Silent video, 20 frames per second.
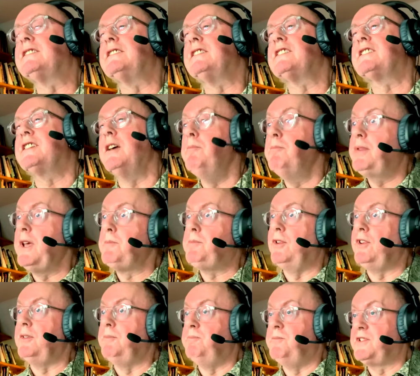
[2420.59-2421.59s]
some
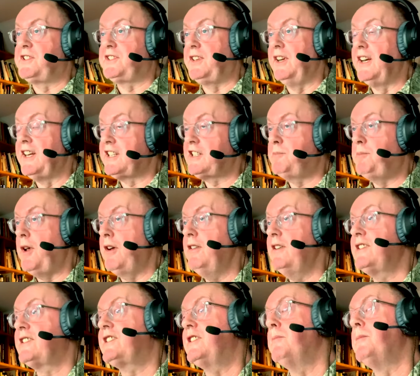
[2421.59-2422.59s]
people still
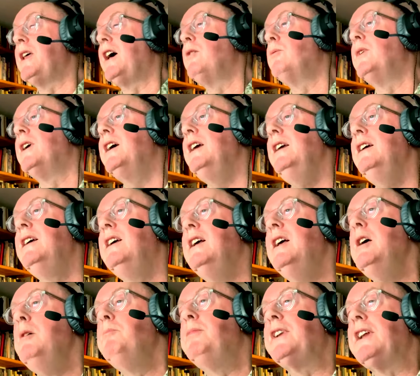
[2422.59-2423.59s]
experienced them that way,
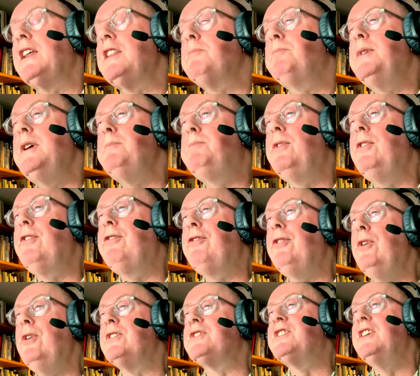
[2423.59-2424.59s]
but other people
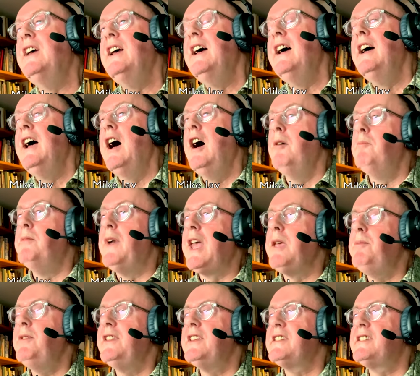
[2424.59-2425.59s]
thought,
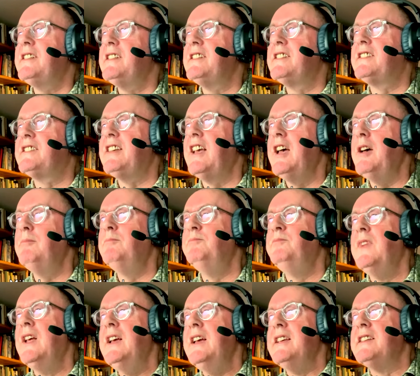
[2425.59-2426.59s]
maybe this is
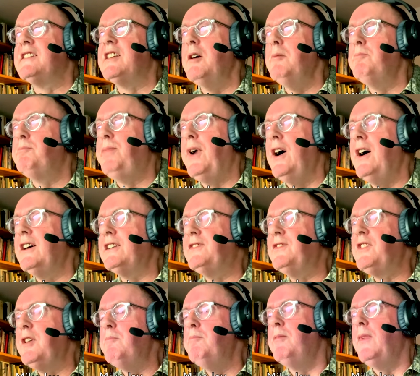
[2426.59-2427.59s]
some part
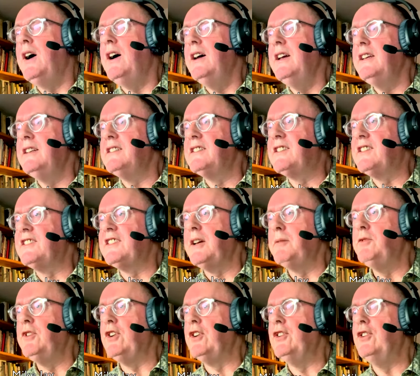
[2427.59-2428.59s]
of the mind that
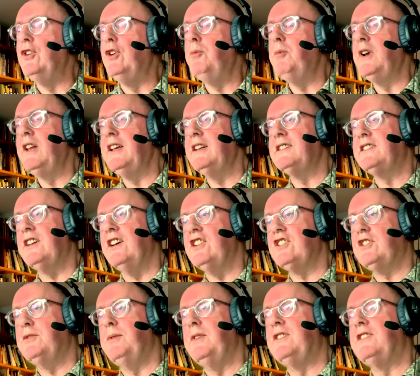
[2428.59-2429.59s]
I'm not normally in
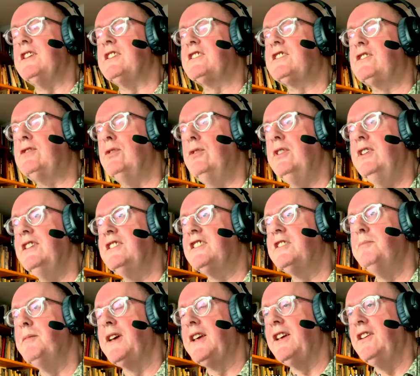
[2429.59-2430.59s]
touch with that's talking
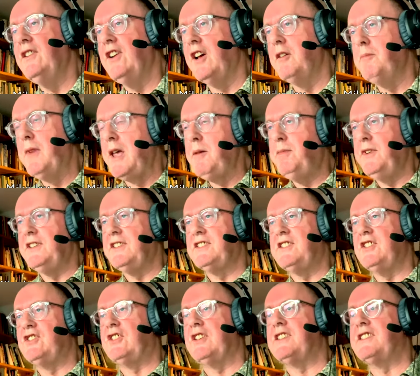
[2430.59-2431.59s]
to me. Maybe
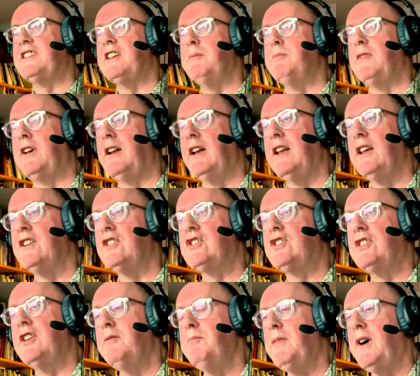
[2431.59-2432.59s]
this is just some
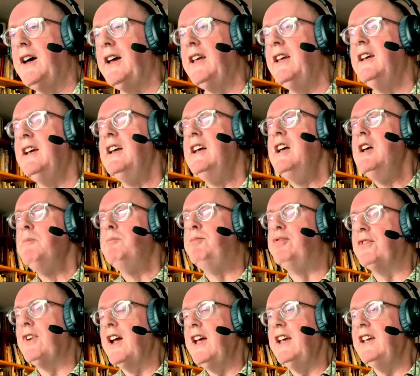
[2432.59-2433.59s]
glitch in my
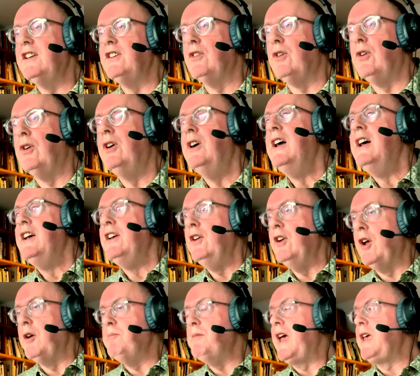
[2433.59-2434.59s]
brain, or,
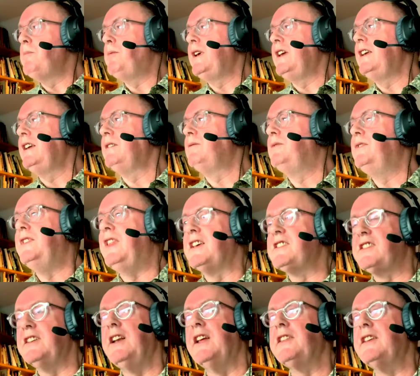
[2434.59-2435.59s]
maybe
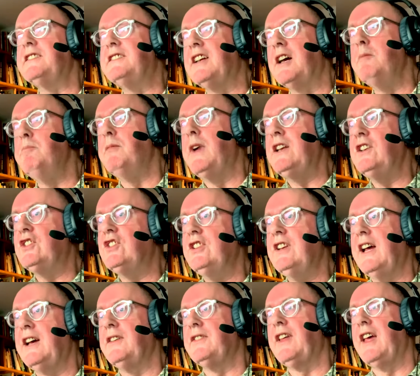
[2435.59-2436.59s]
there's another
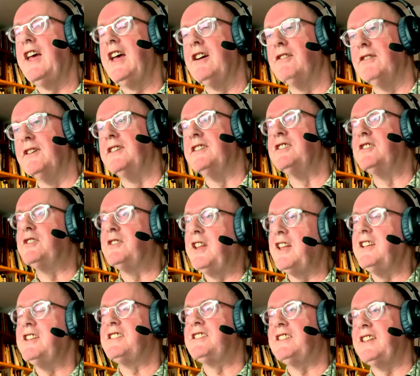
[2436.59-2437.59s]
dimension out there and
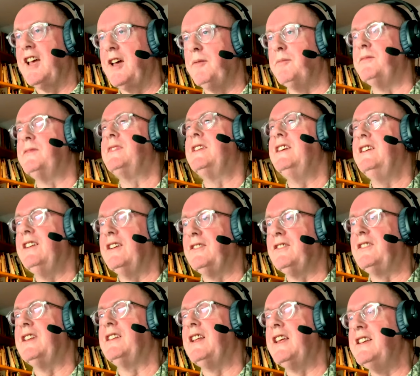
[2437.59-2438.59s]
these
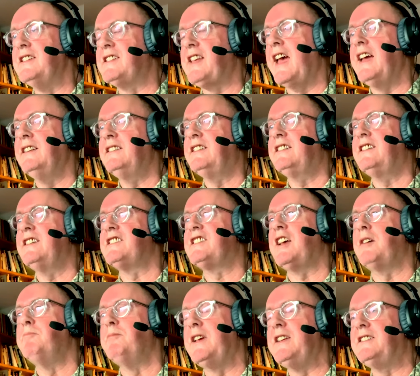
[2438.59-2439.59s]
entities
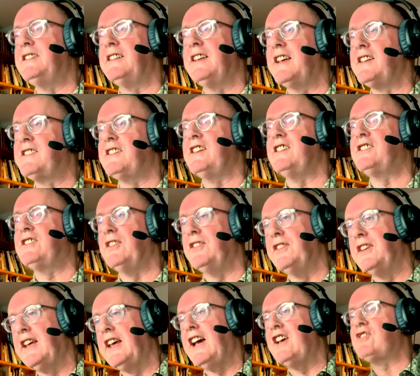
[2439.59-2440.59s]
I'm meeting exist
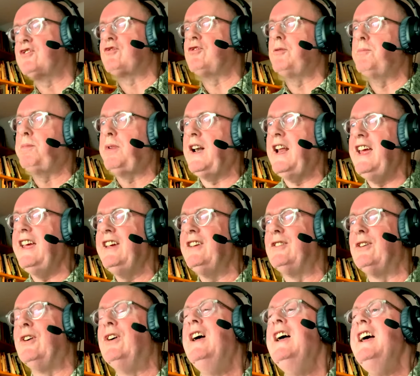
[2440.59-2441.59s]
on the astral
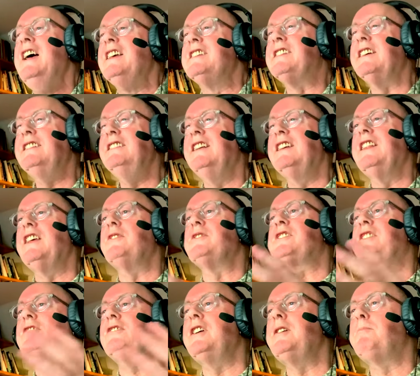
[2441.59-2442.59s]
plane. Or suddenly there
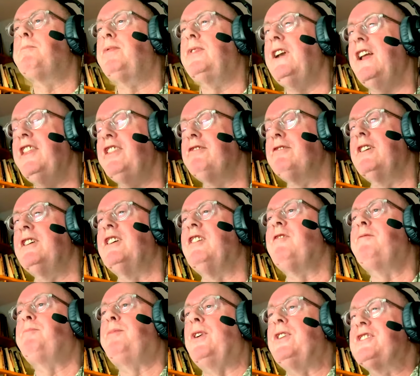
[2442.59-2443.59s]
was a great plethora
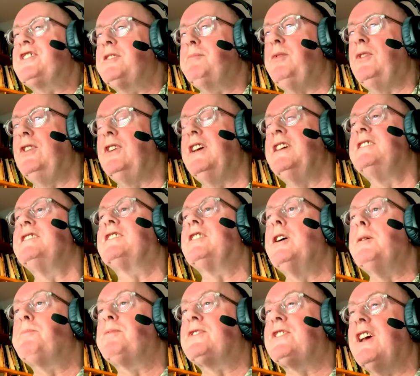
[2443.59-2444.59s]
of possible
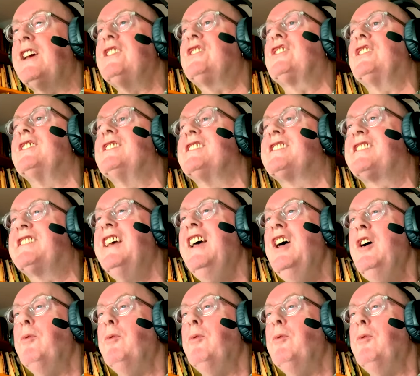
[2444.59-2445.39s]
interpretations.